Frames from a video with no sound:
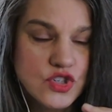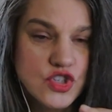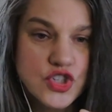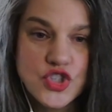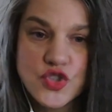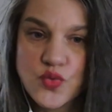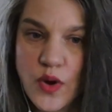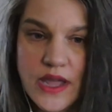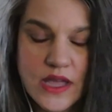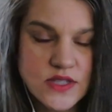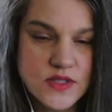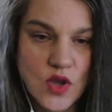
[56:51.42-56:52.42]
destroy
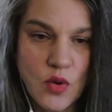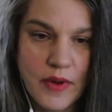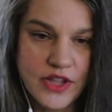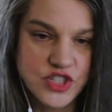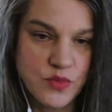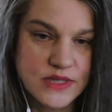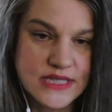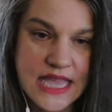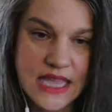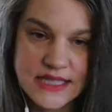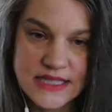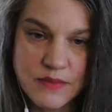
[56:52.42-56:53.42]
us so much, it would
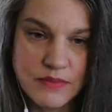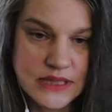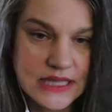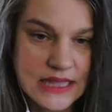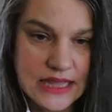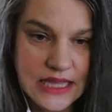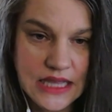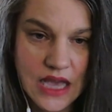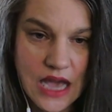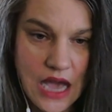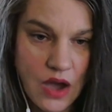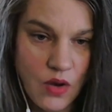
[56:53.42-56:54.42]
take us completely
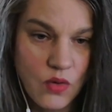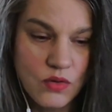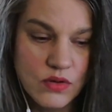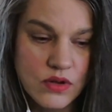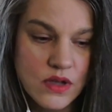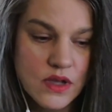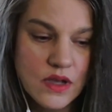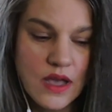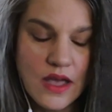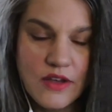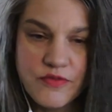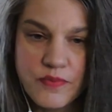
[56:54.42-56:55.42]
out
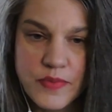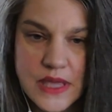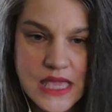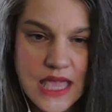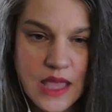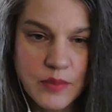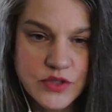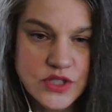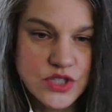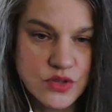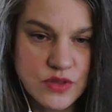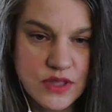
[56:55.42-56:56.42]
of being able
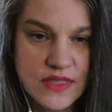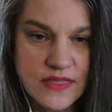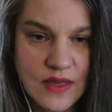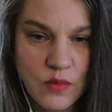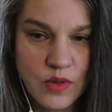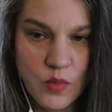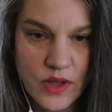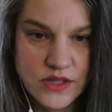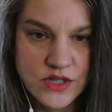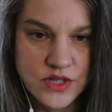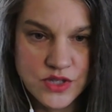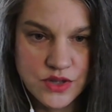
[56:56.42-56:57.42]
to do the thing that we want
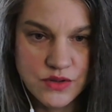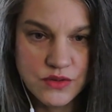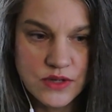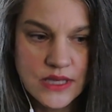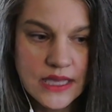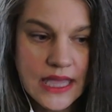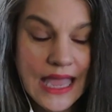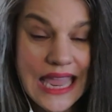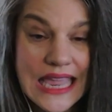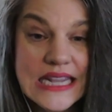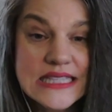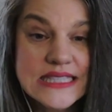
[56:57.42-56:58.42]
to do.
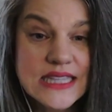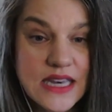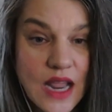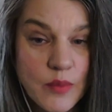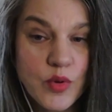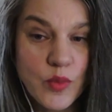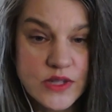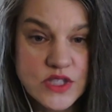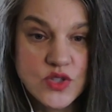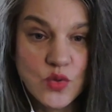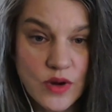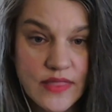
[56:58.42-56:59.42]
And it's the number one
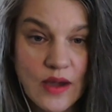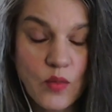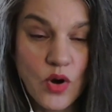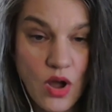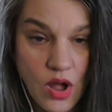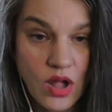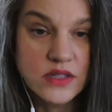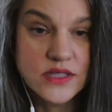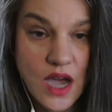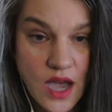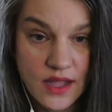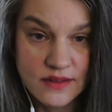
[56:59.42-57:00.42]
story that we're all
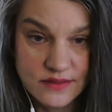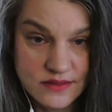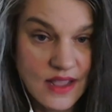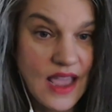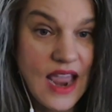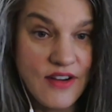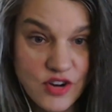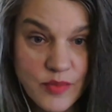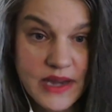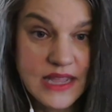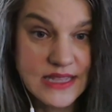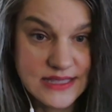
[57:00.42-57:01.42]
taught.
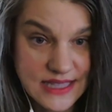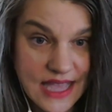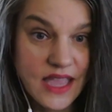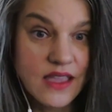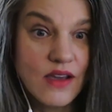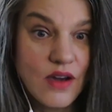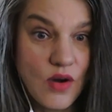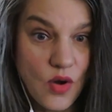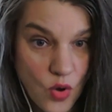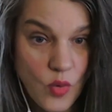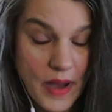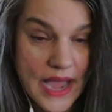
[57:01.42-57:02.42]
Everybody is like,
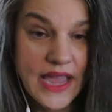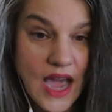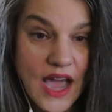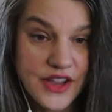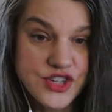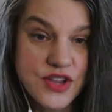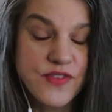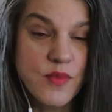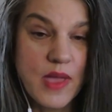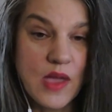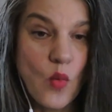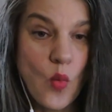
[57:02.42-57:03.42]
oh my gosh, if you
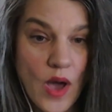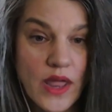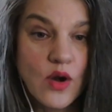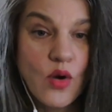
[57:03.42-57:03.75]
make one